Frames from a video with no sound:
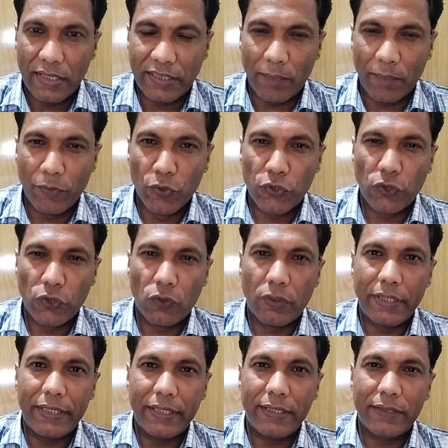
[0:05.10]
some news
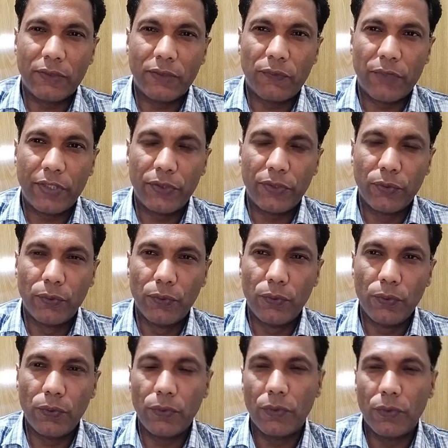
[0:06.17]
stories for
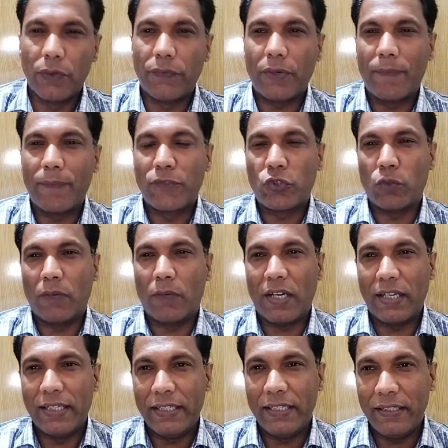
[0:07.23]
you from
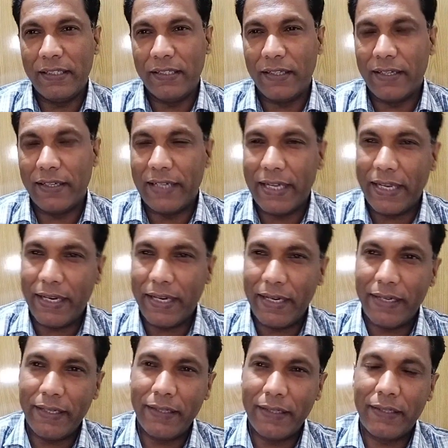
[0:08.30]

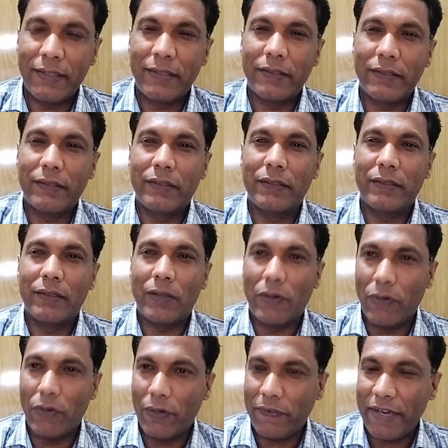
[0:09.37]
Somaliland, uh,
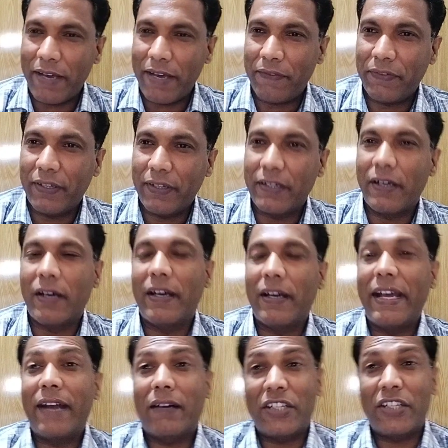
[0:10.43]
Horn of Africa,
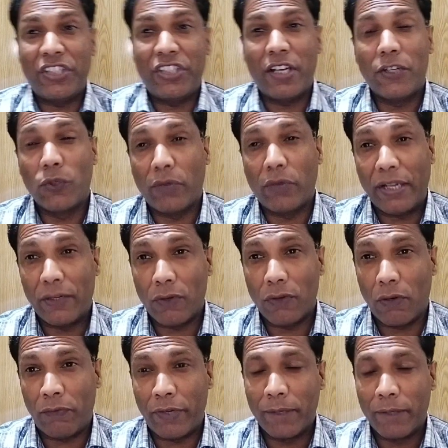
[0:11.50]
and Russia-Ukraine
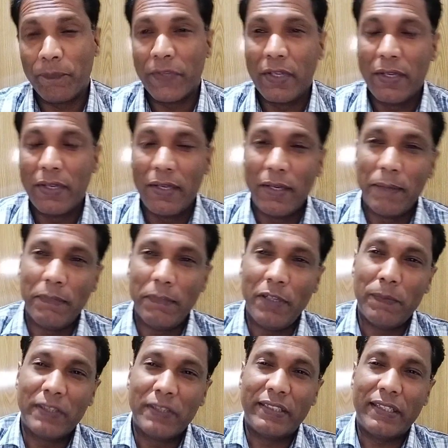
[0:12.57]
conflict.
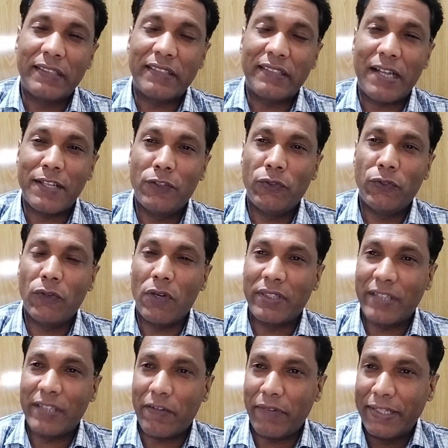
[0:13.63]
People say, Sajid, you're
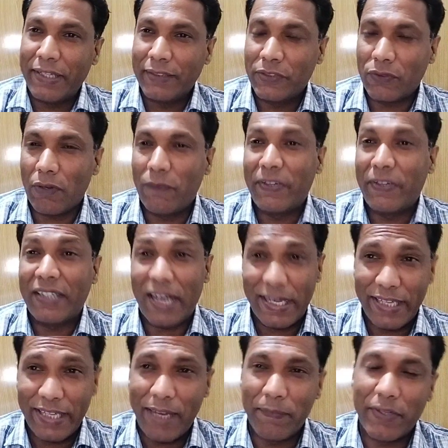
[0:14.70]
not covering this conflict.
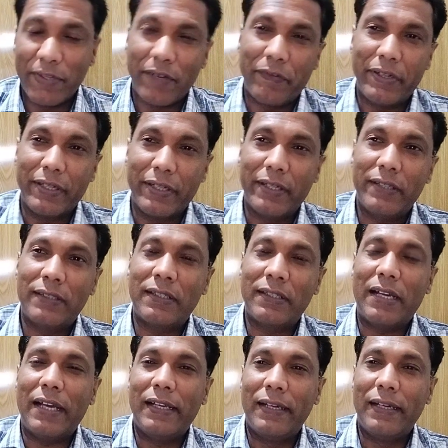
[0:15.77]
I am covering it.
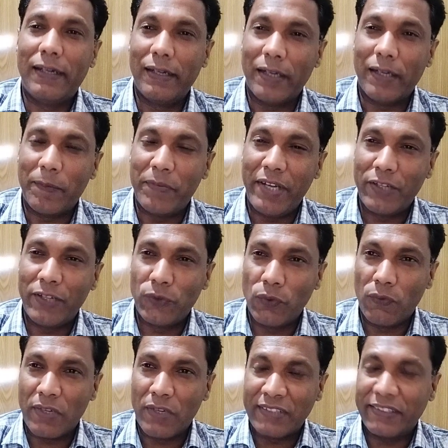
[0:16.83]
I'll update you
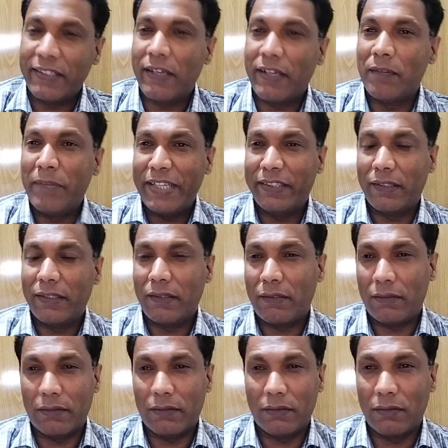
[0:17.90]
once there are major
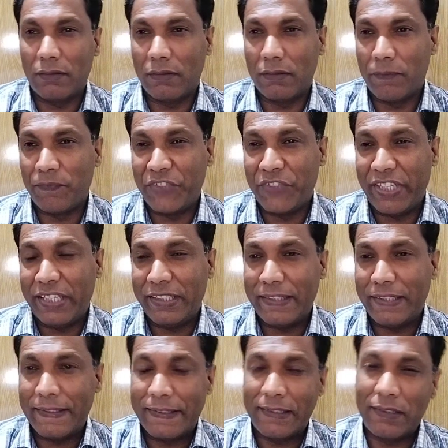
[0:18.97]
uh,
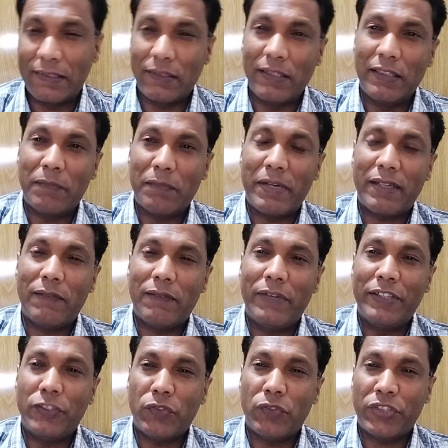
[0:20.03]
changes in the
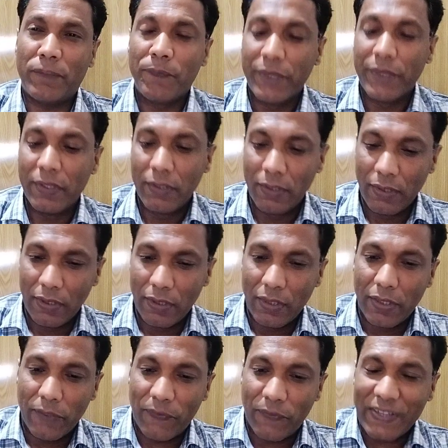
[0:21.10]
battlefield situation.
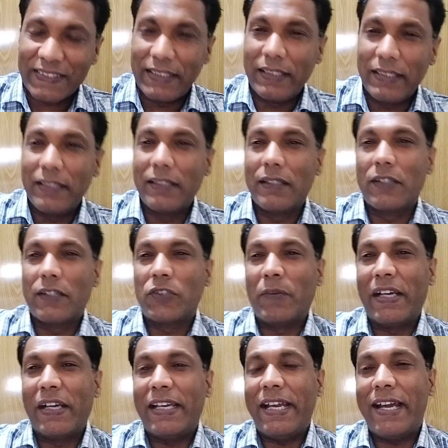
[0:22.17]
Firstly, uh,
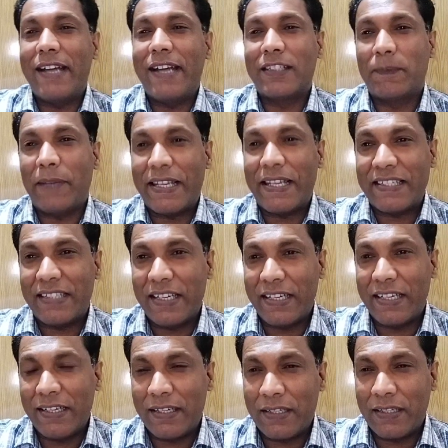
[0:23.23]
Somaliland's
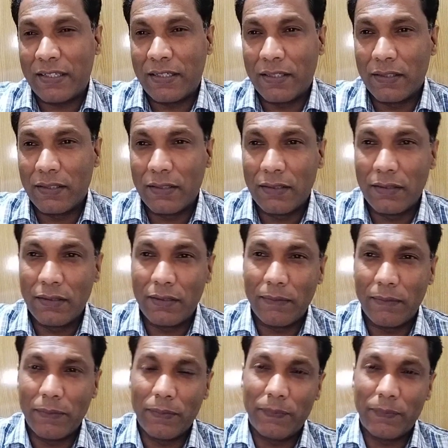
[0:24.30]
president uh,
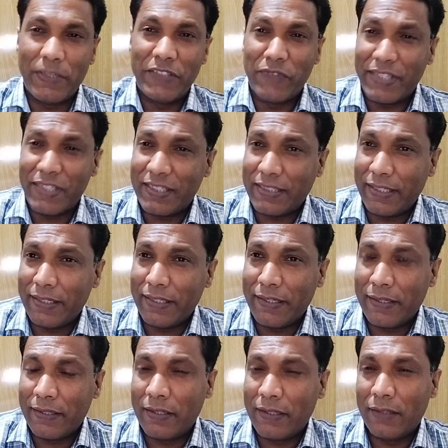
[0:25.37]
is
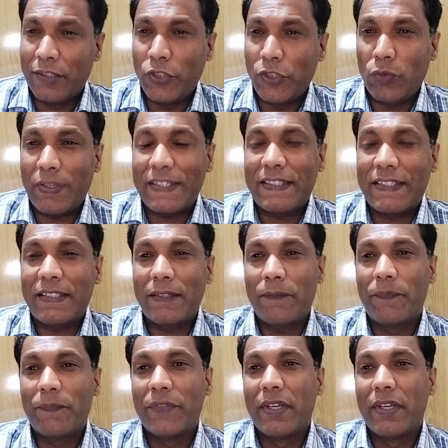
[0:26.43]
visiting the U S